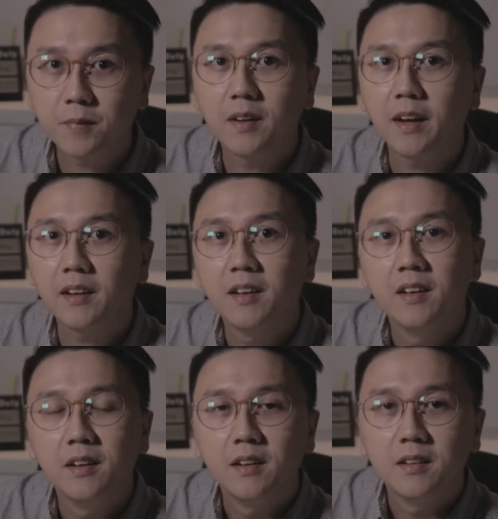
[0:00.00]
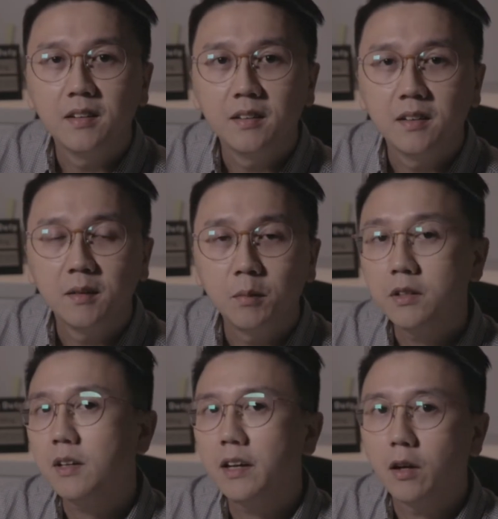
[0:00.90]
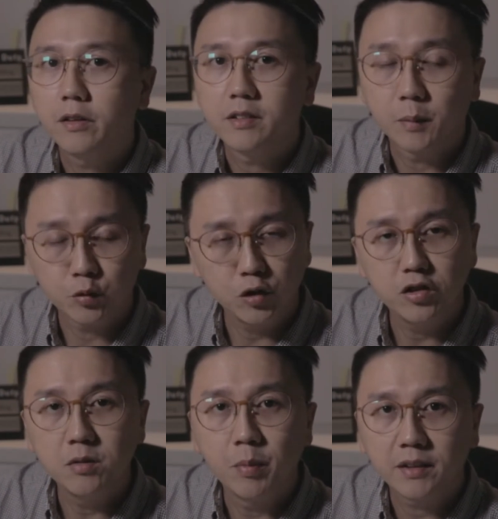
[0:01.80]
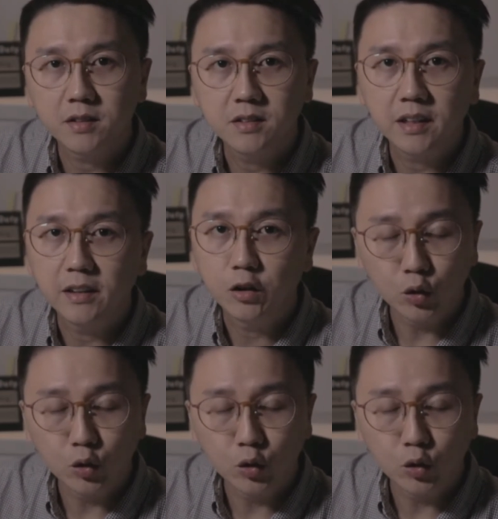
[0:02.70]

Okay, Please click on the subscription button and